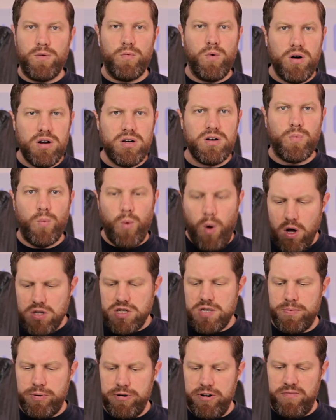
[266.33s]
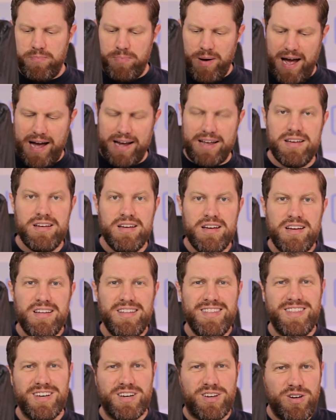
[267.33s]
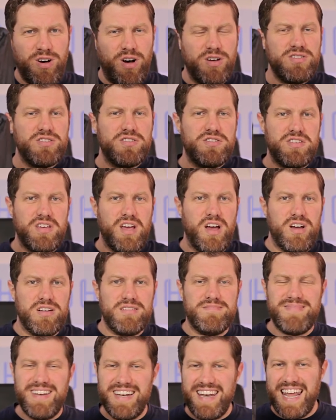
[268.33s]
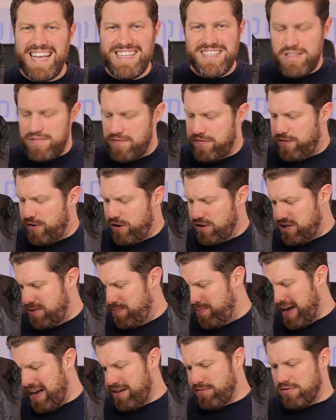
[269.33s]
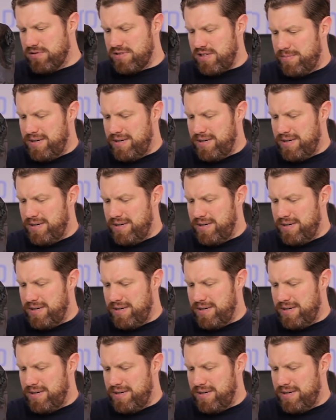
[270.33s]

One waterproof bag that costs less than £40.